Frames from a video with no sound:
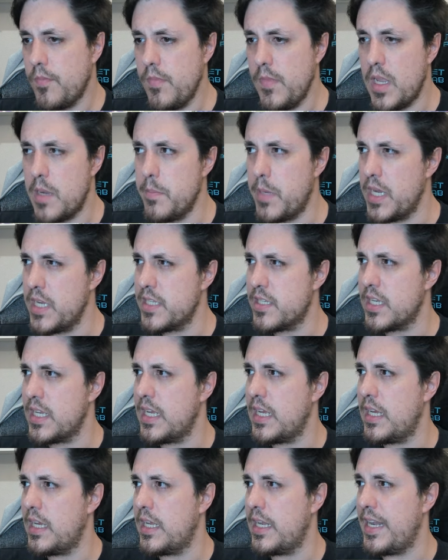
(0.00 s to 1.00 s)
but it's
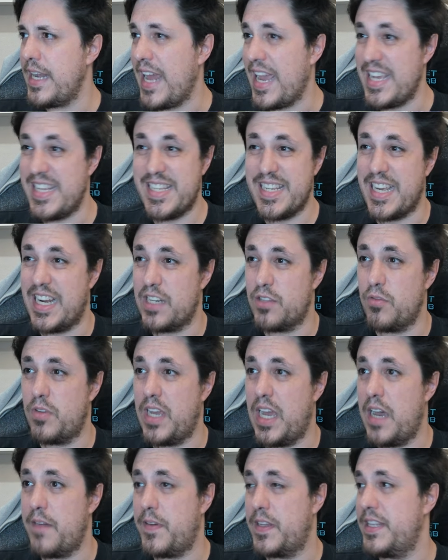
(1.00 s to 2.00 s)
a nice card to
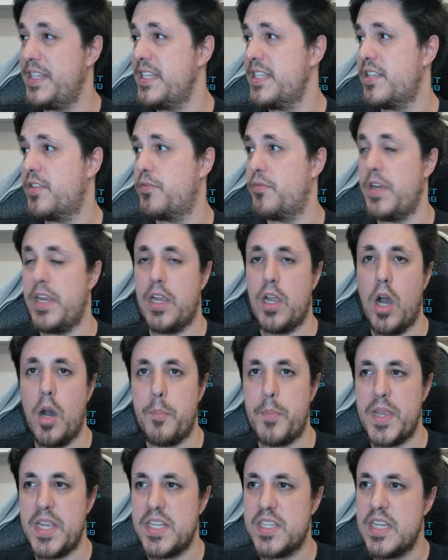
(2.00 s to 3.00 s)
have, at least 3
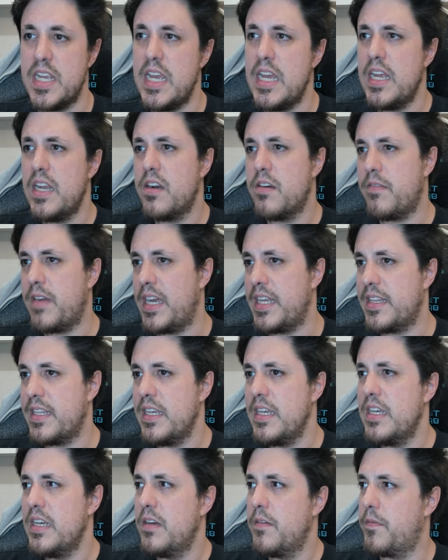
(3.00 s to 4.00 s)
copies, right?
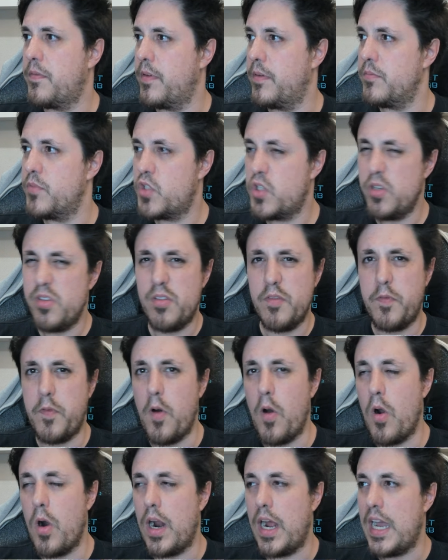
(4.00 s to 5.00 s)
From 2 to
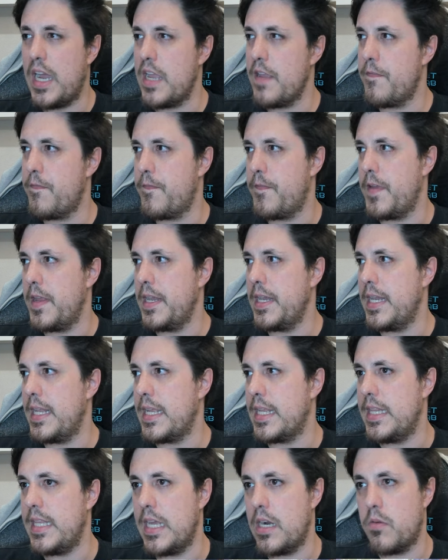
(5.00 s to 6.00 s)
4, I feel
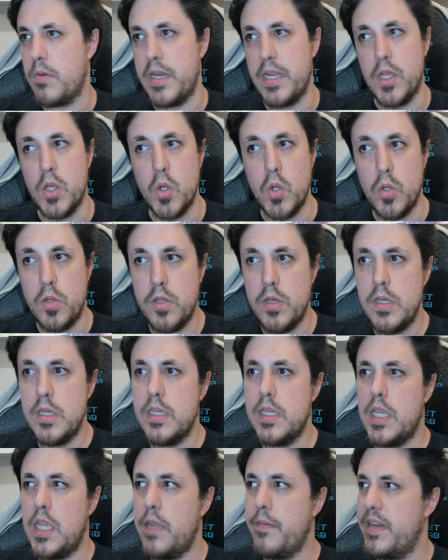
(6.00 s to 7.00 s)
like they're really good,
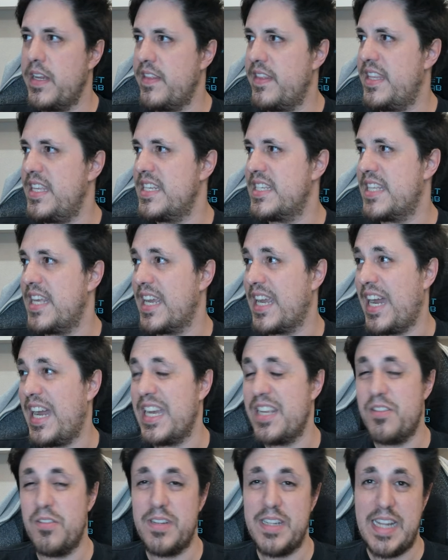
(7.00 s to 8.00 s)
even in this deck.
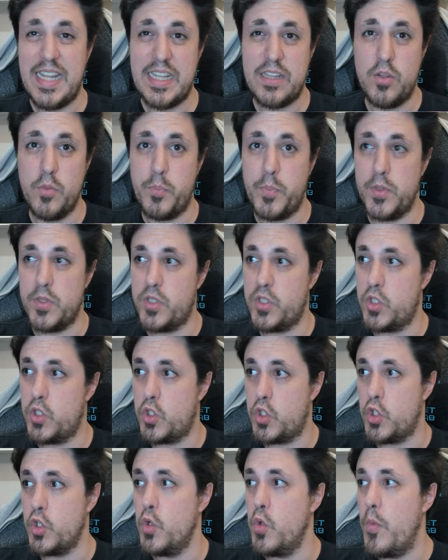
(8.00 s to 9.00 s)
I don't like to put
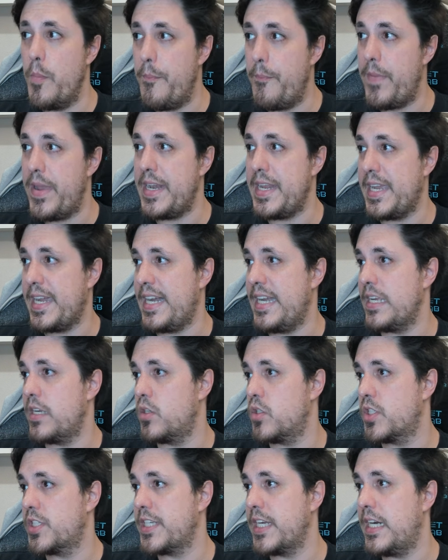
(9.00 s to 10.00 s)
too many high
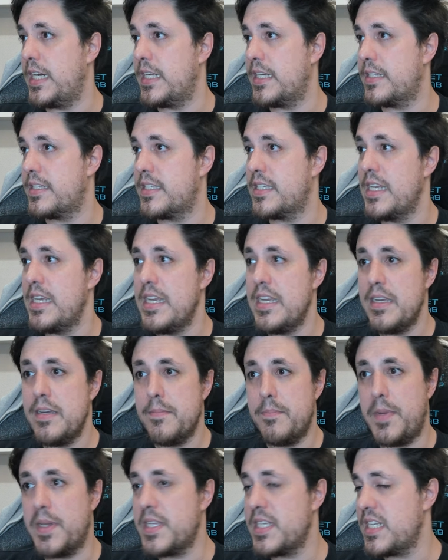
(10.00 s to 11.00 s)
cost cards,
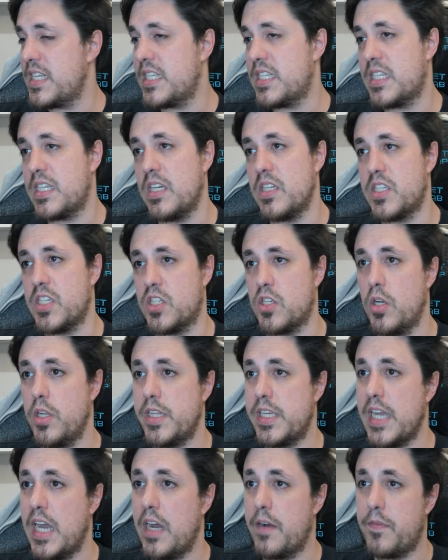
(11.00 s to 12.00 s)
but this is such a
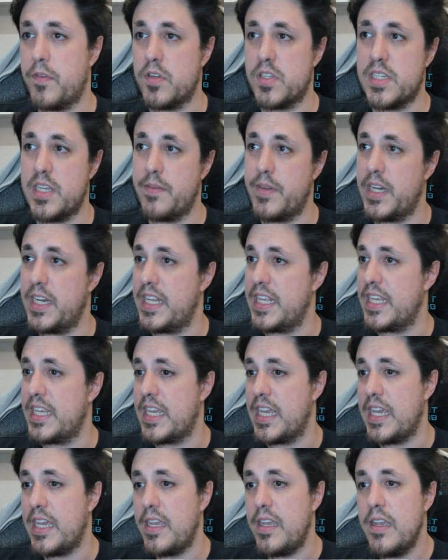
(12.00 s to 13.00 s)
solid card for 7 and
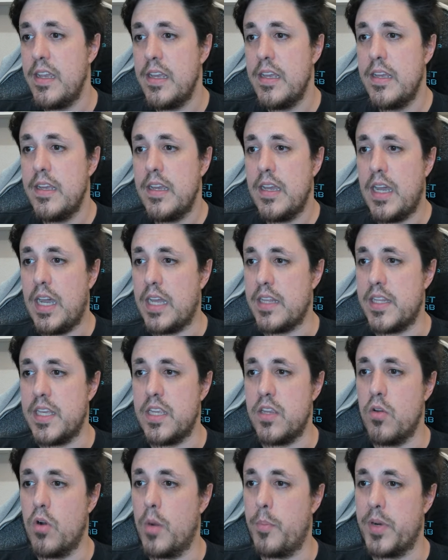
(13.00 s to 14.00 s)
8k, and then
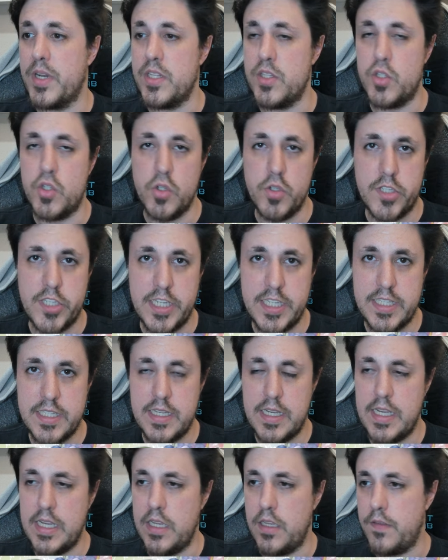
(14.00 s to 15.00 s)
your opponent chooses
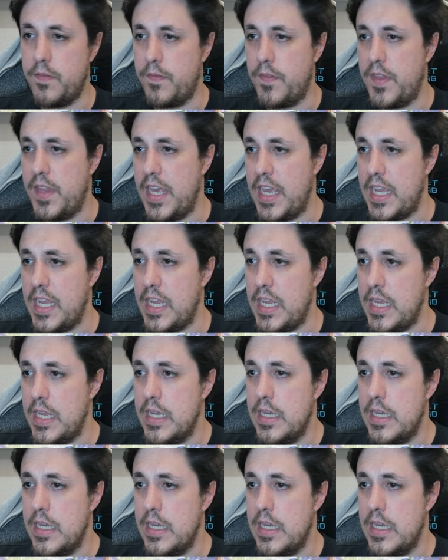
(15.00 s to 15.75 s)
if they